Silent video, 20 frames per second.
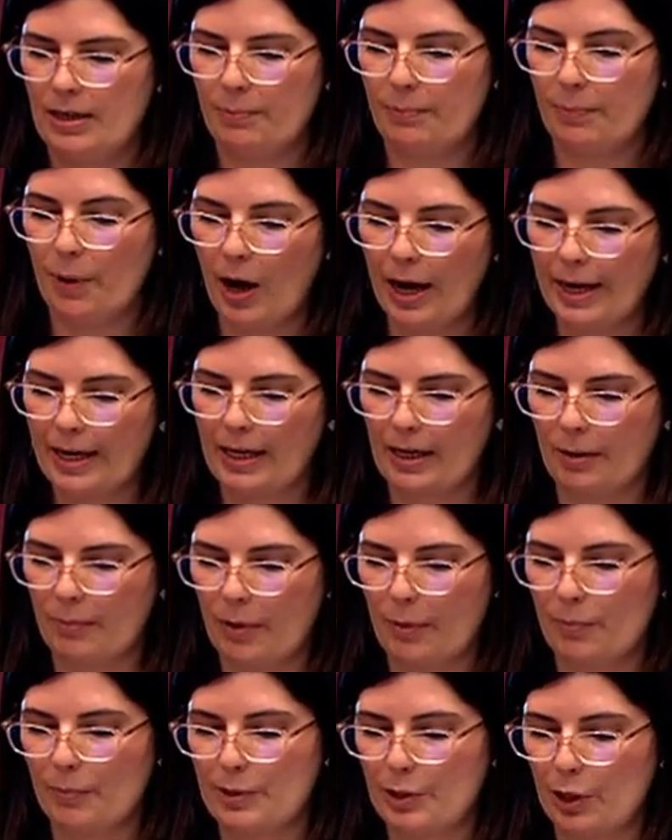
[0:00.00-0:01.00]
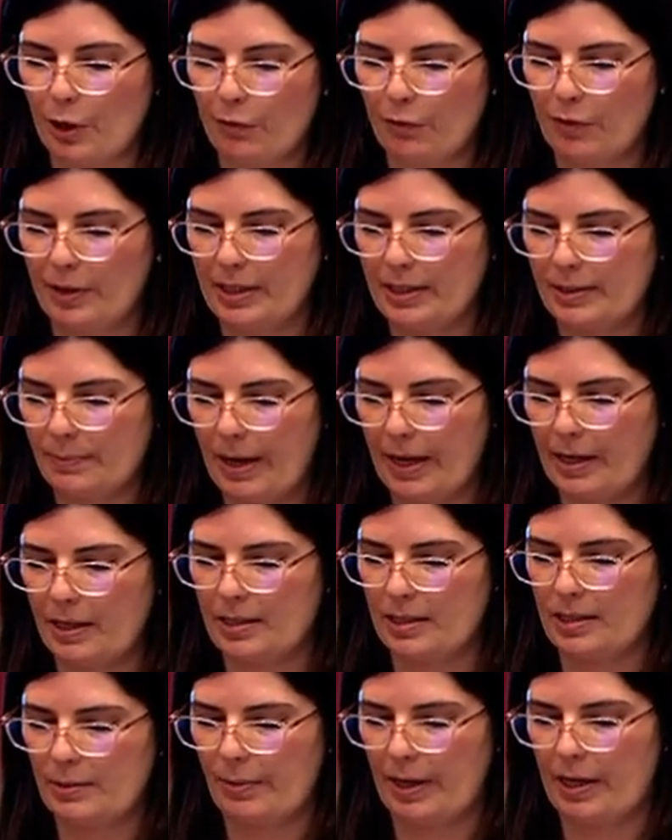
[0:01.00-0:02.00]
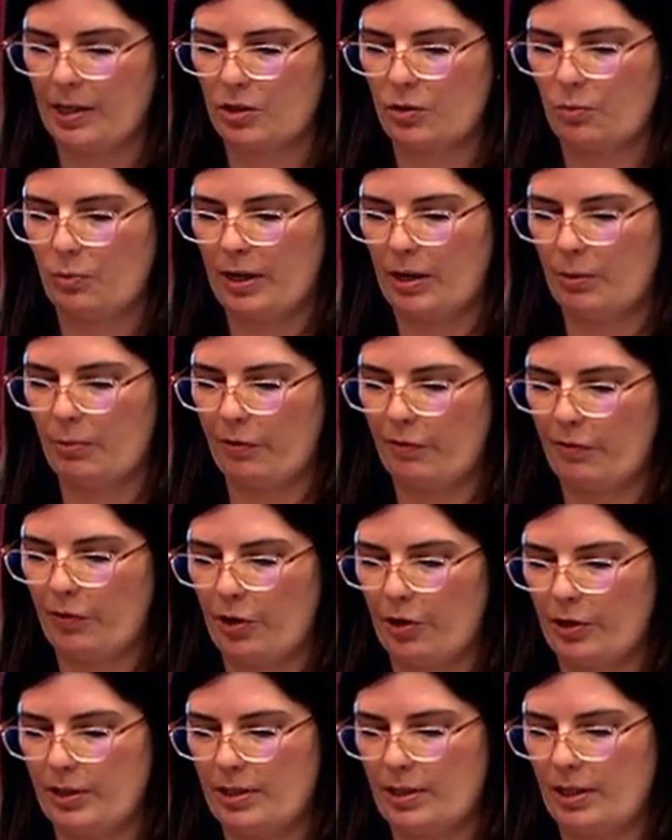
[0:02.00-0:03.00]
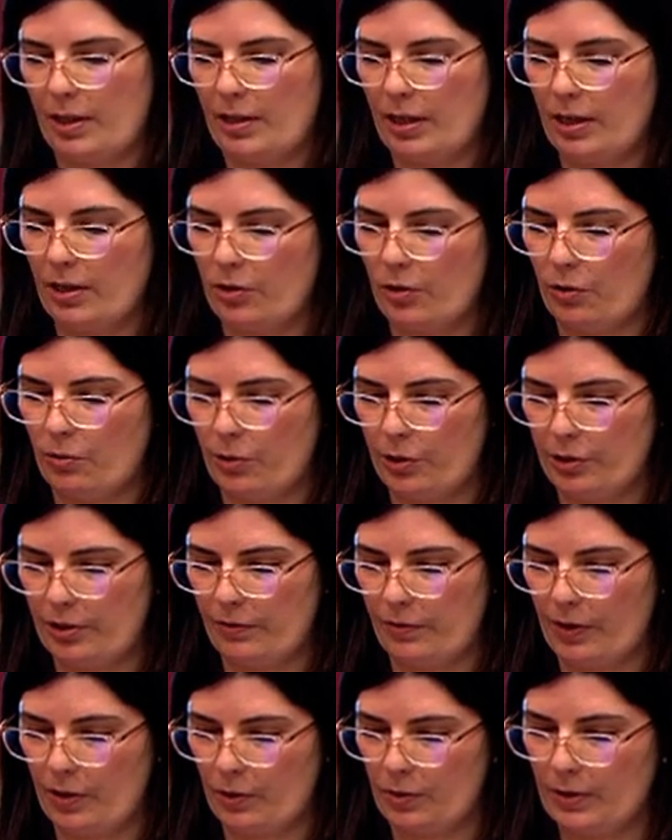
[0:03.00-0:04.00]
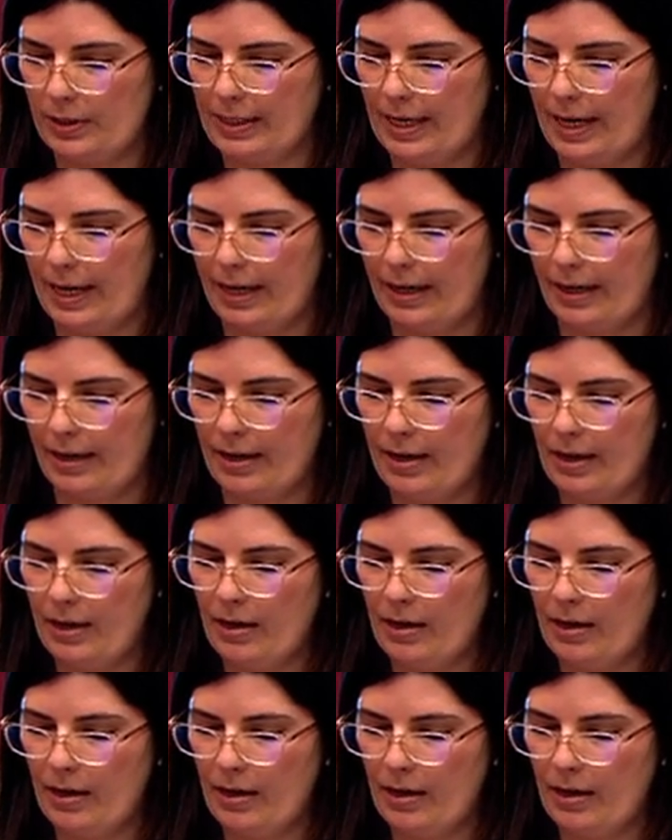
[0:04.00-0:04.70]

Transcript: by him himself in his maiden speech when he refers to Theodore Roosevelt, saying,